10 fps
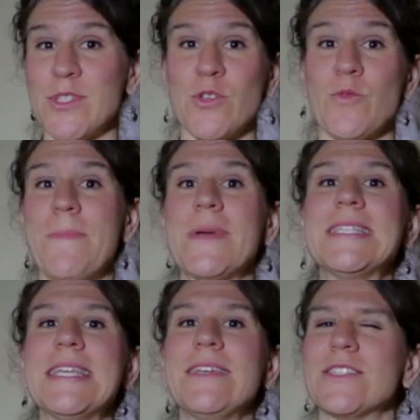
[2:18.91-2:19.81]
So
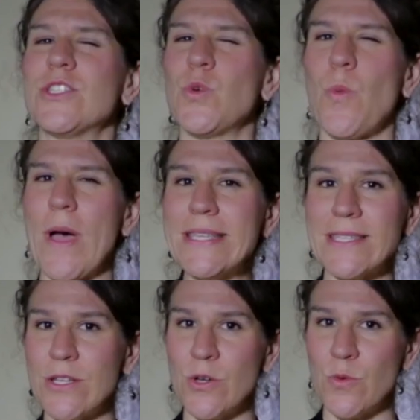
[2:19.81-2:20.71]
repetikas twice
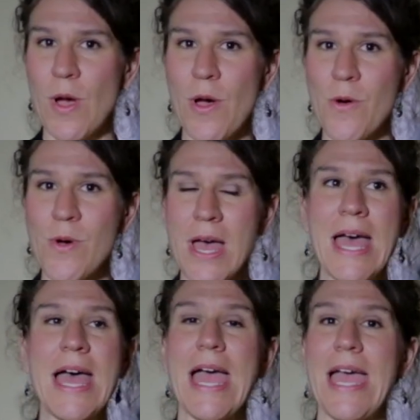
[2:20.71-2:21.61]
in a row,
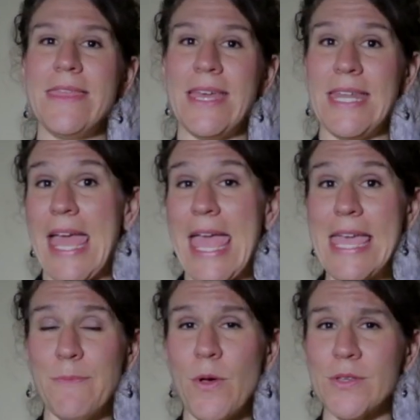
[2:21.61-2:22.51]
and then
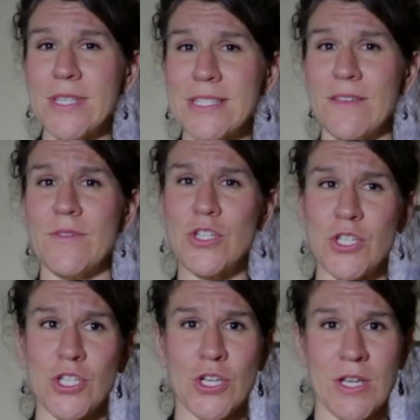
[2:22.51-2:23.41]
8 pulses of
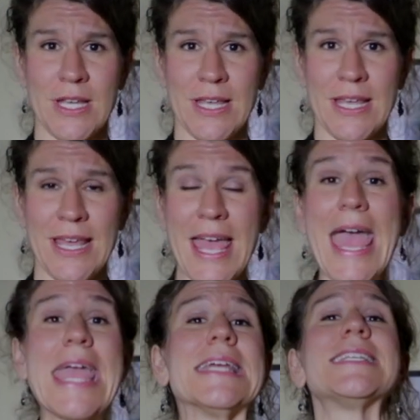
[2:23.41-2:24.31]
shh,
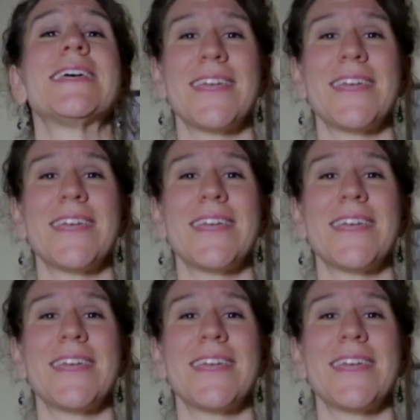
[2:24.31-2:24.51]
8